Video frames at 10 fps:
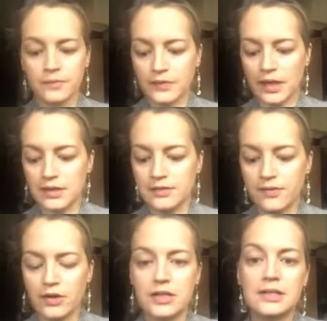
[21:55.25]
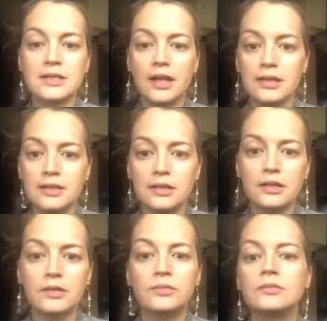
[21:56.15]
it's very subtle,
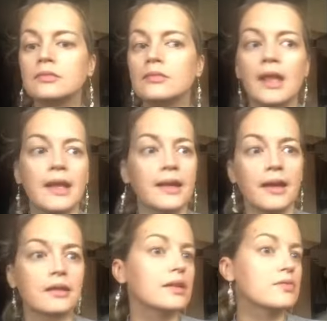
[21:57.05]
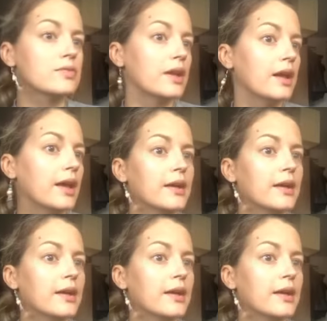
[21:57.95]
and again, that's what I like.